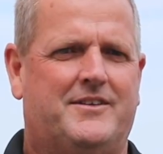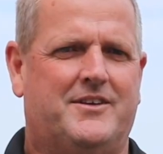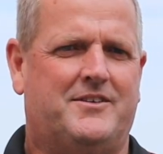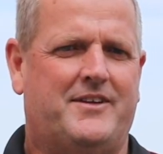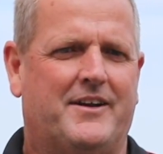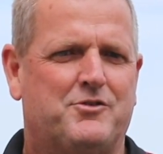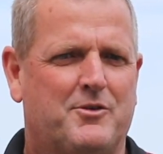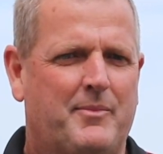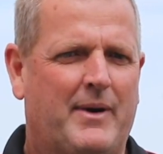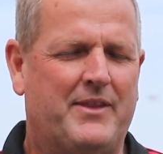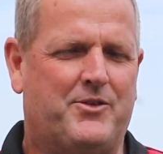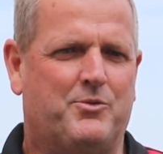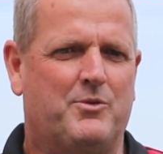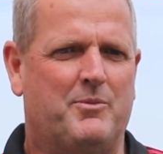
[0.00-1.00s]
Just under a
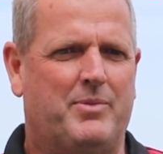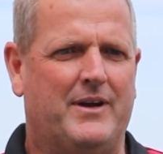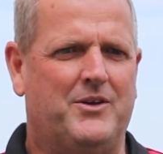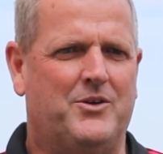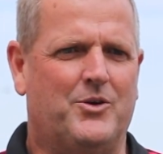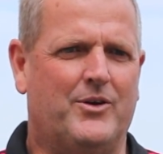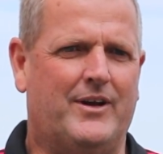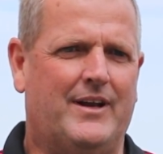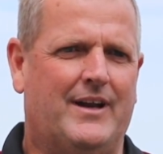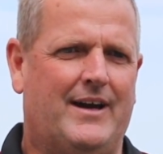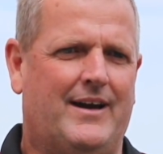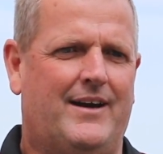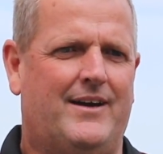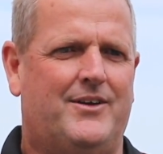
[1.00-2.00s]
month, we've been doing
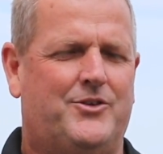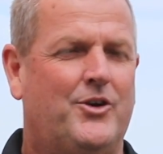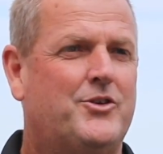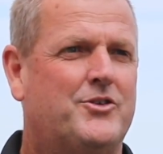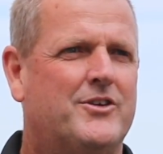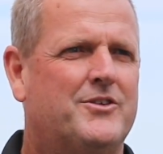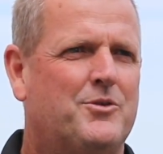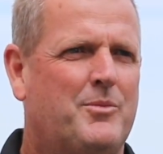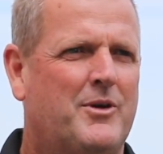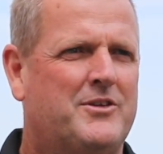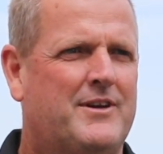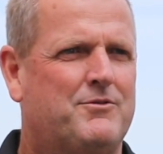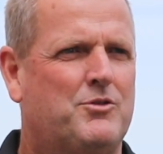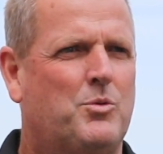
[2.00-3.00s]
searches
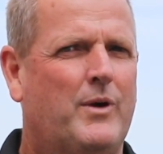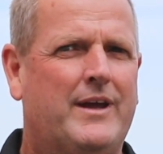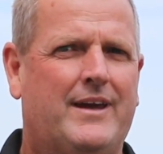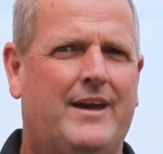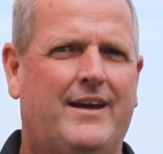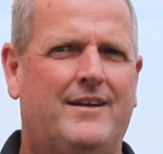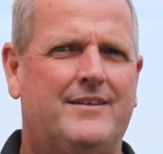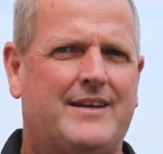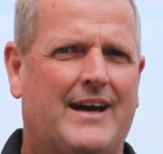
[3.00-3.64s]
almost every weekend,